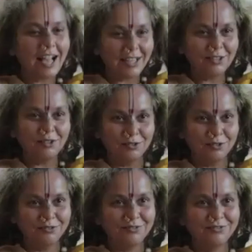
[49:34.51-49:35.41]
I
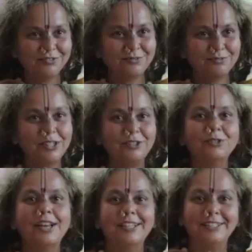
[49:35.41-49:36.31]
go, but
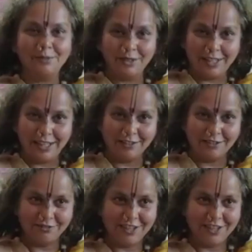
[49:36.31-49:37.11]
you arrange everything."